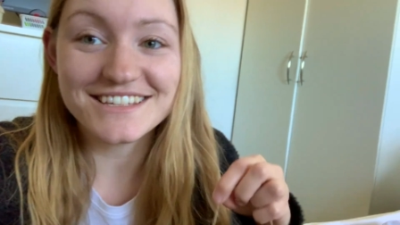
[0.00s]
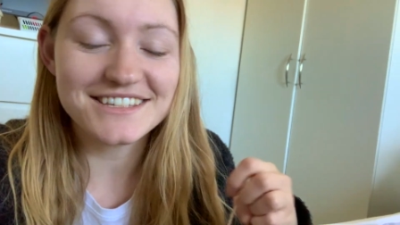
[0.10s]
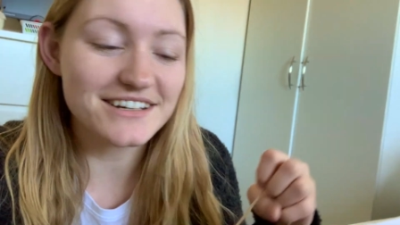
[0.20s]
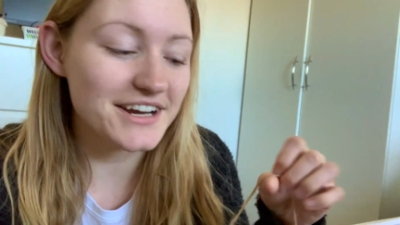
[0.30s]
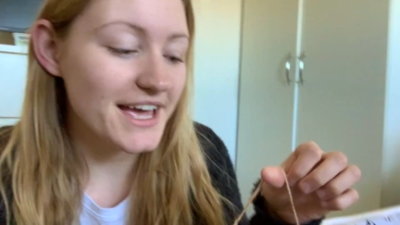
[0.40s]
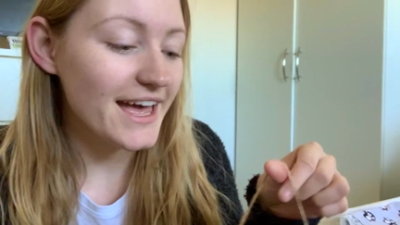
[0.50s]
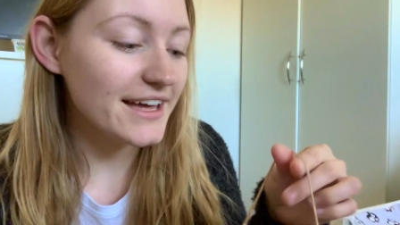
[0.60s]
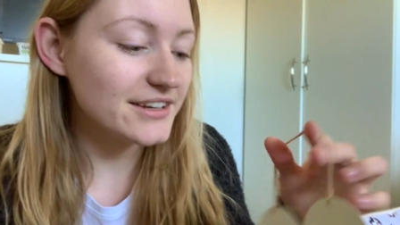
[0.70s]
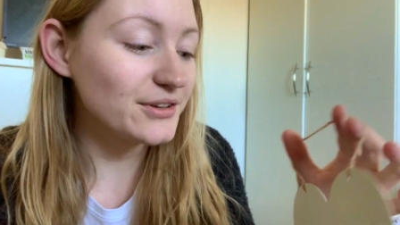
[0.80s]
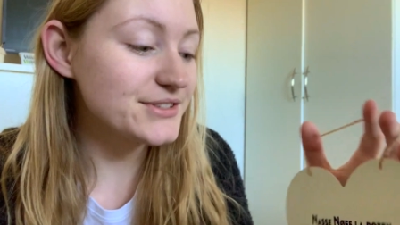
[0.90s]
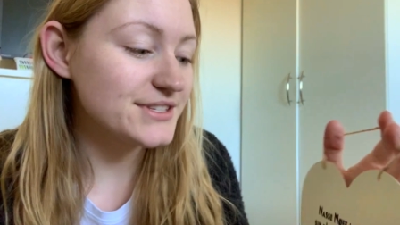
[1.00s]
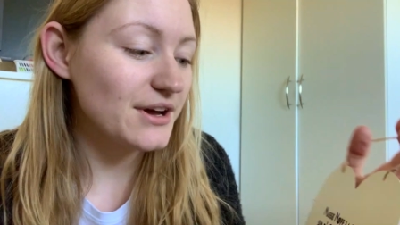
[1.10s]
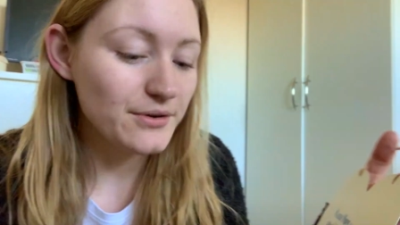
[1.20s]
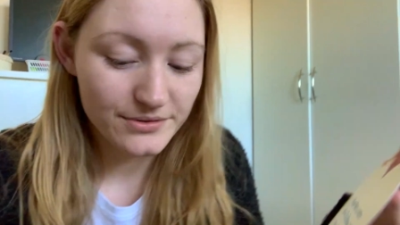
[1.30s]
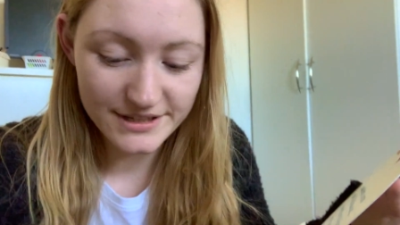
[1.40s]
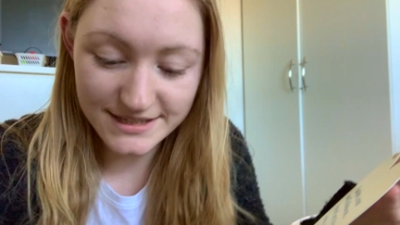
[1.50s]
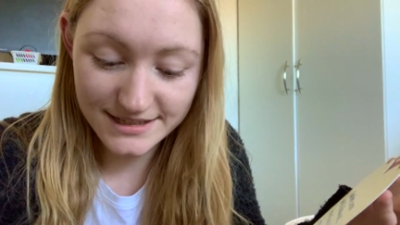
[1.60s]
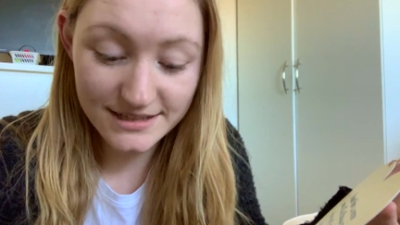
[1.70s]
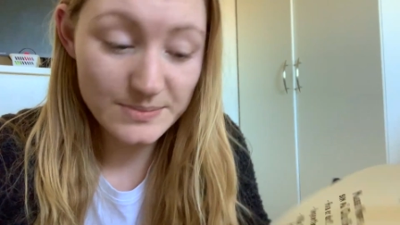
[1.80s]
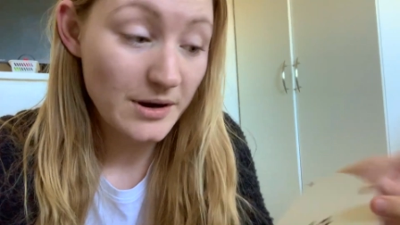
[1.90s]
this is great. And also, this
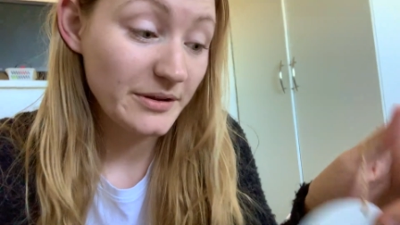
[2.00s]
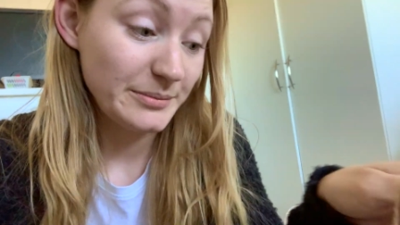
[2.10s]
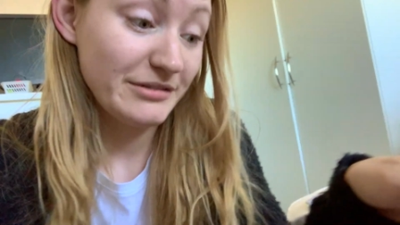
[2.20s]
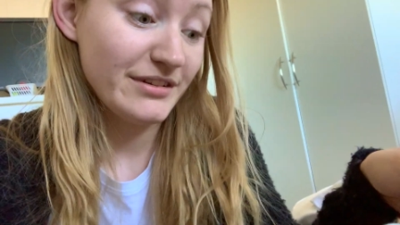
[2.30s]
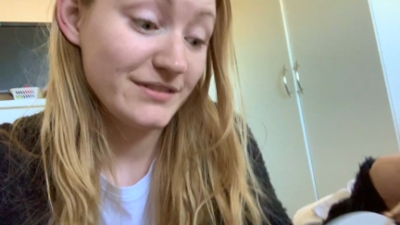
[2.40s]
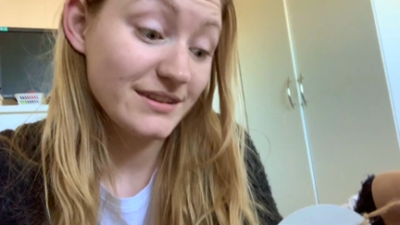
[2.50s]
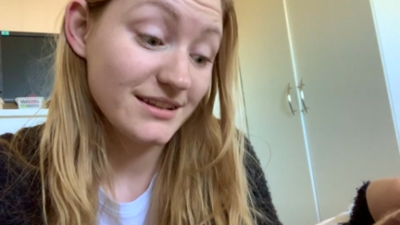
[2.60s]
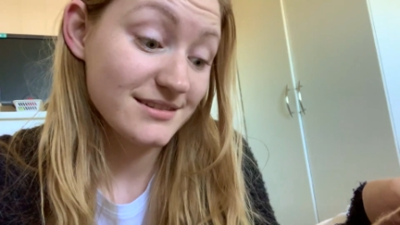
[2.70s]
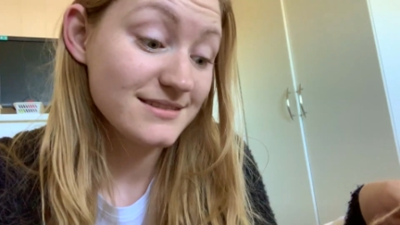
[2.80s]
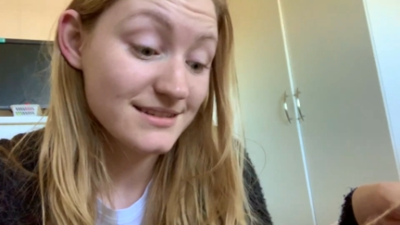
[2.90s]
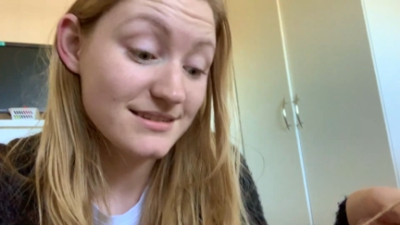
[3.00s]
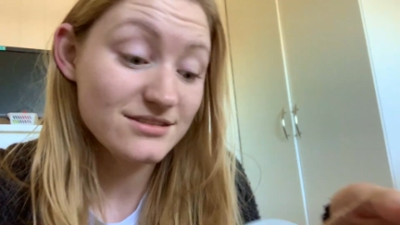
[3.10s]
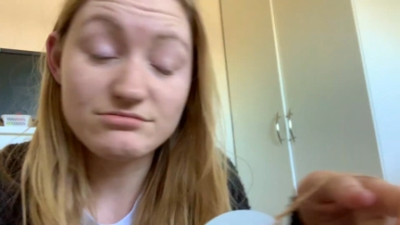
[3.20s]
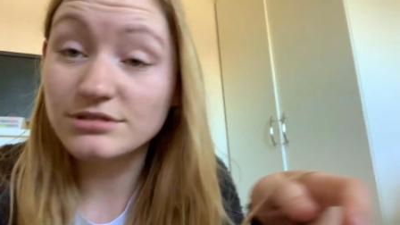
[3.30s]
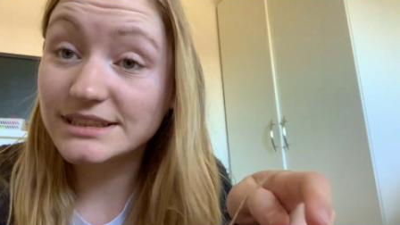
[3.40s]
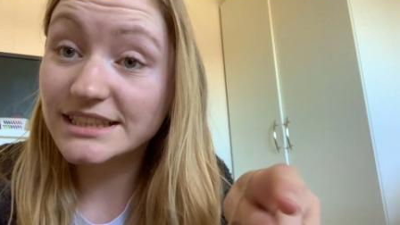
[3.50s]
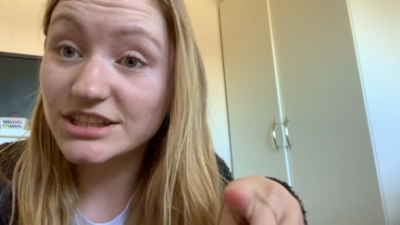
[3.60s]
is probably my favorite thing because this is really